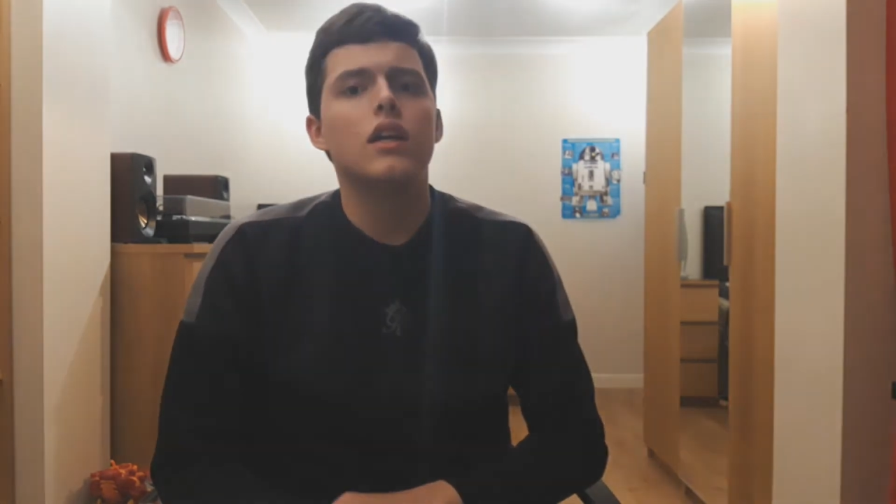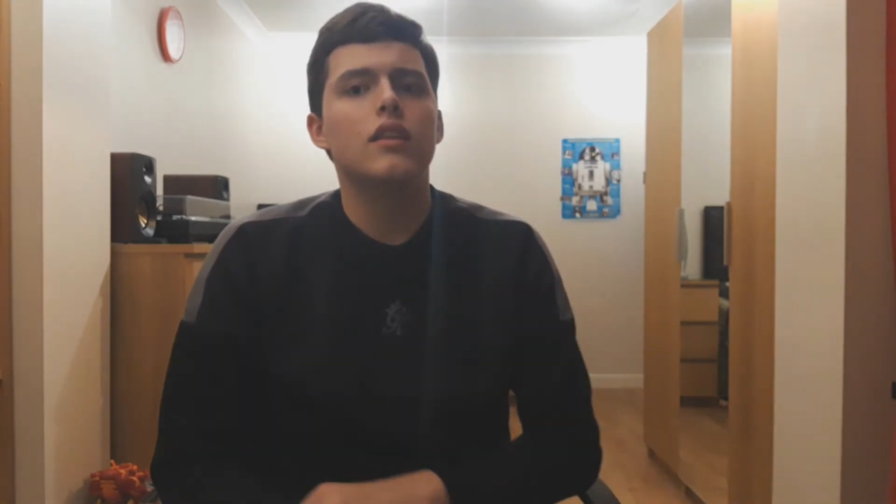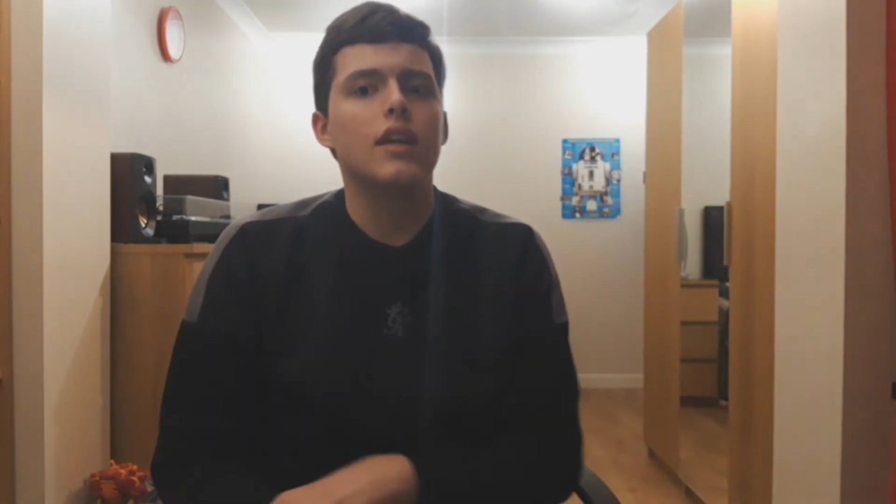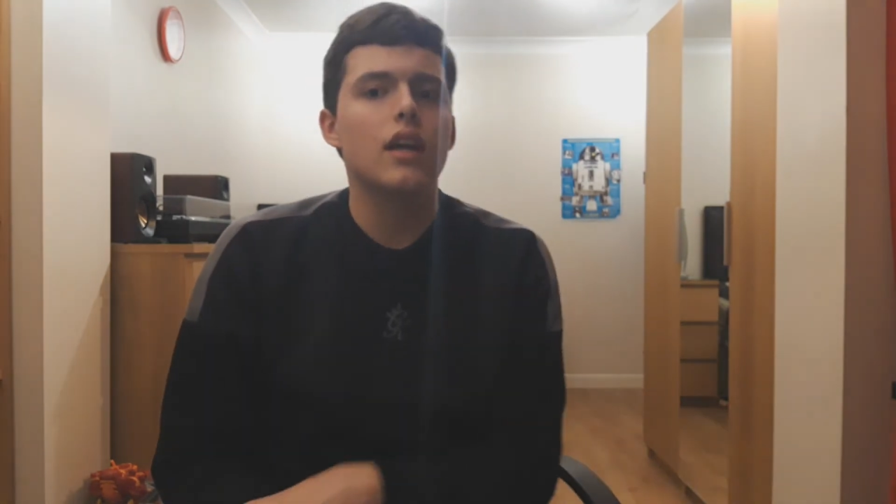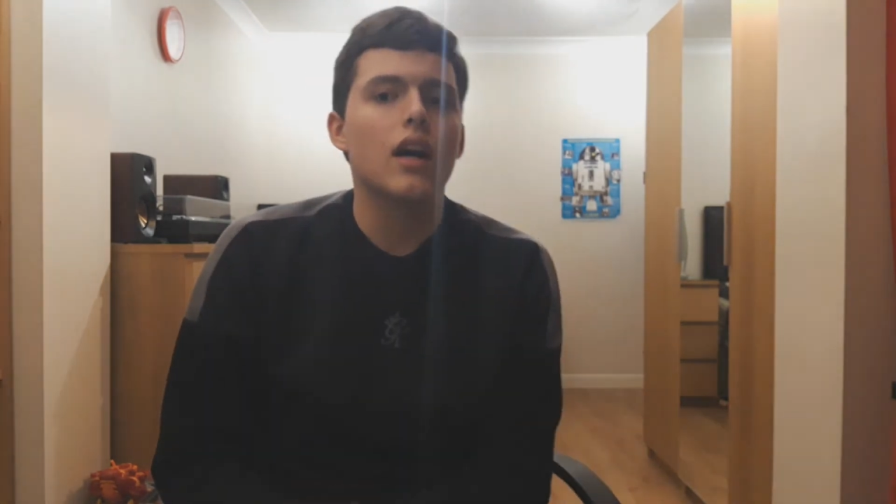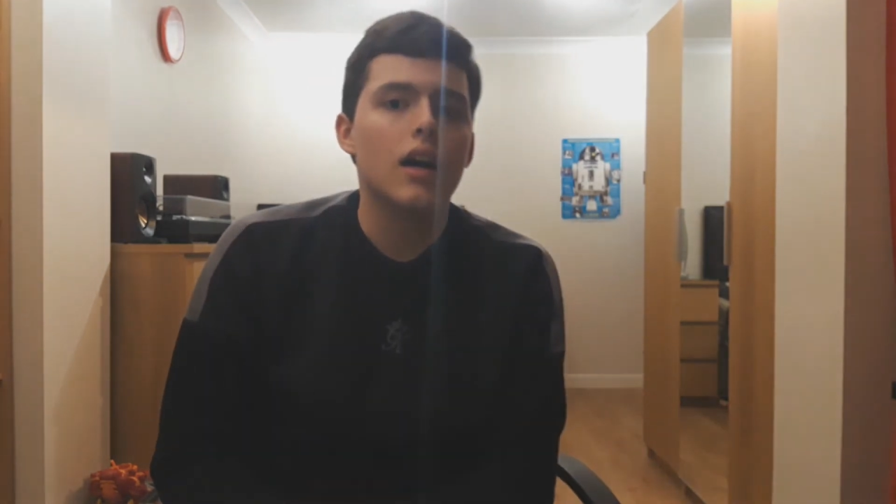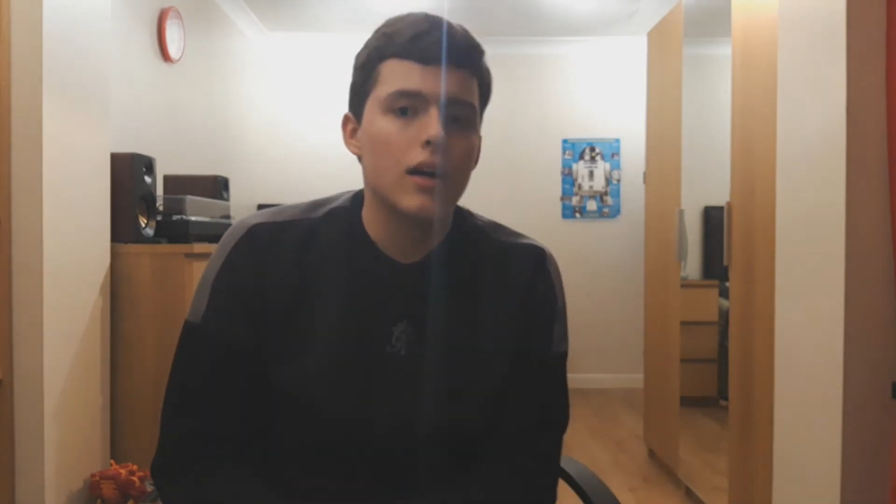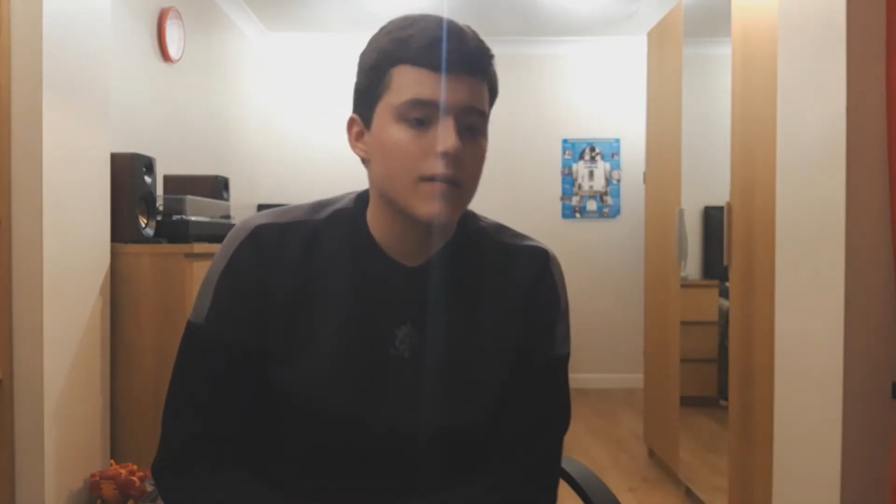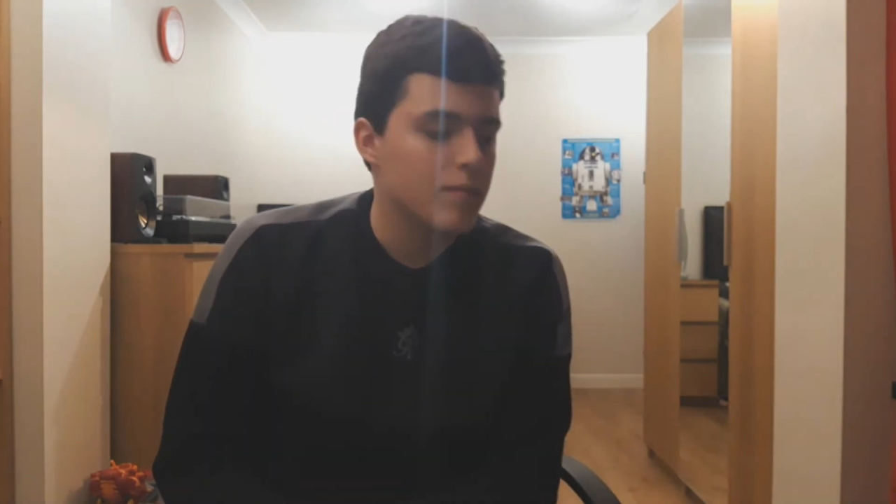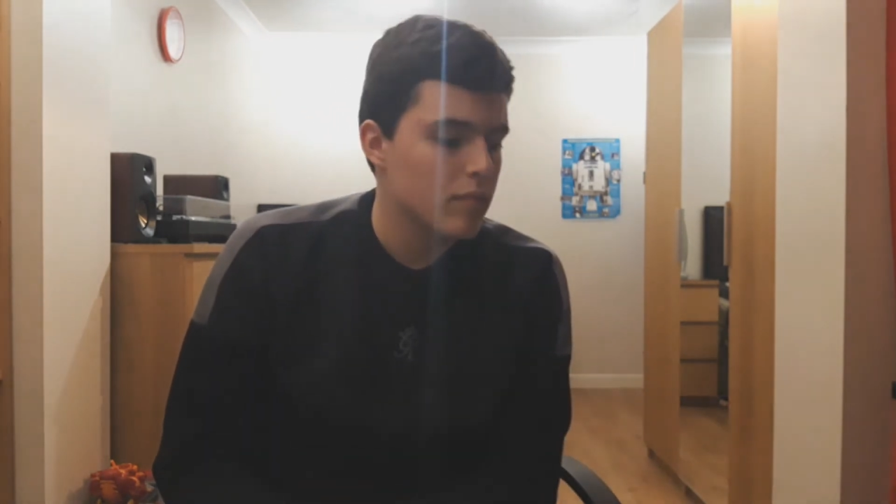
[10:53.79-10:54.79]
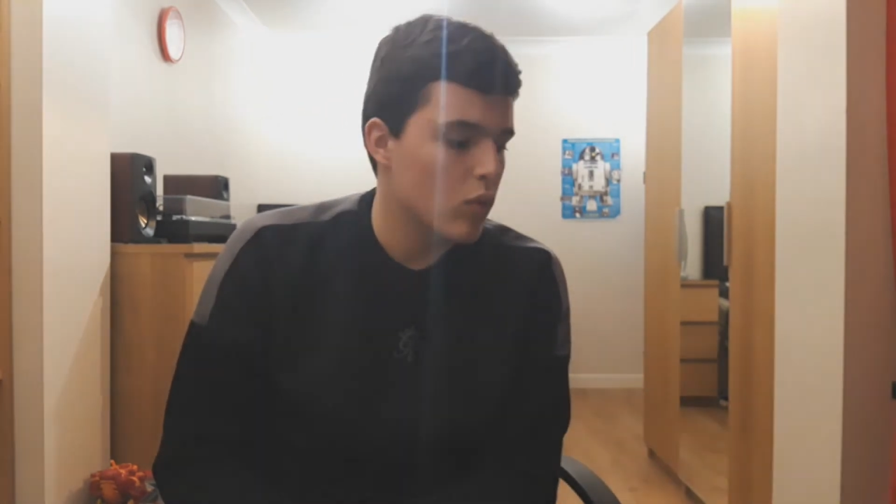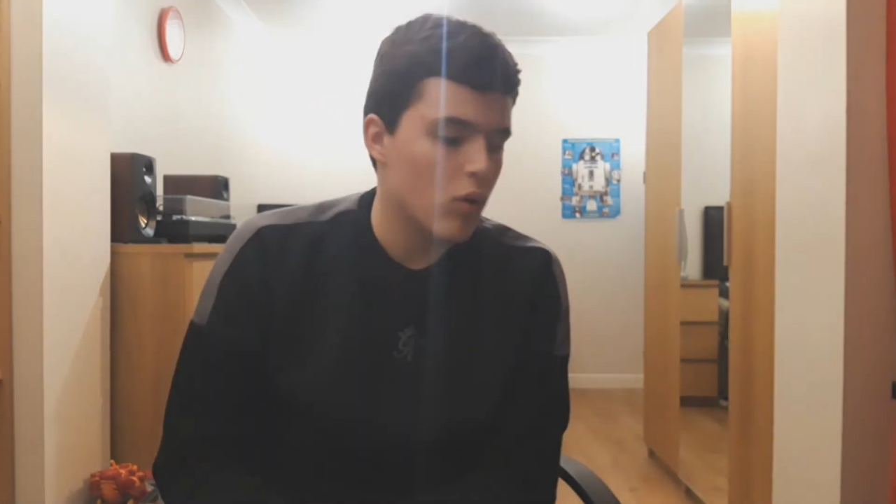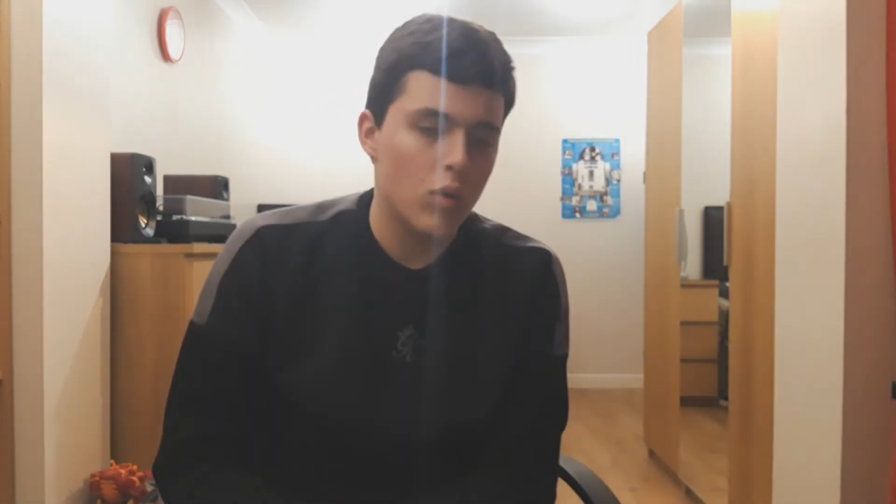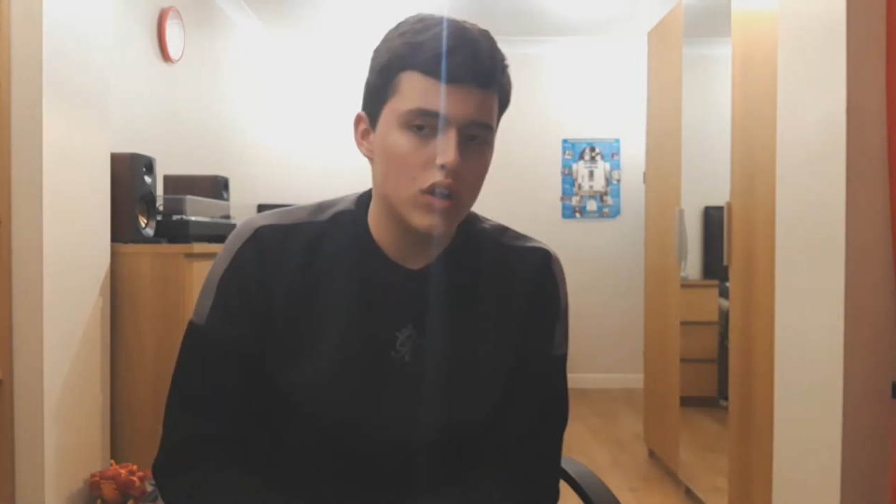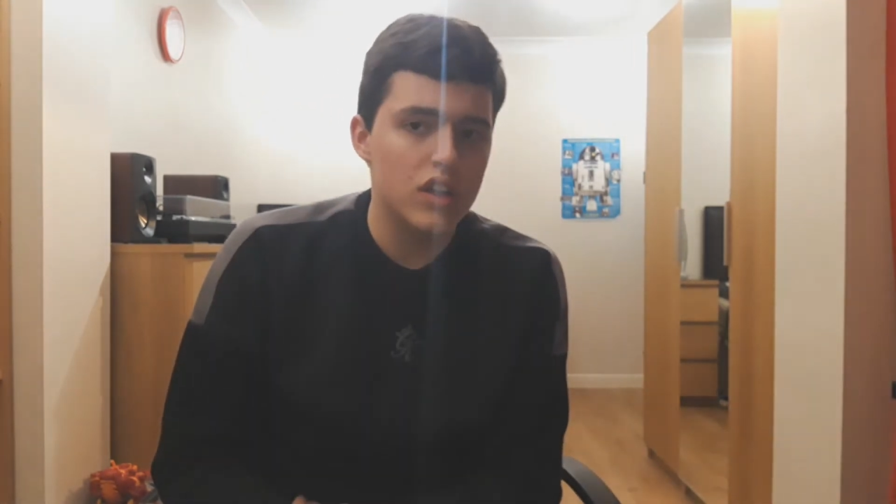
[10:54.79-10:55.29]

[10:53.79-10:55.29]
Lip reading: the what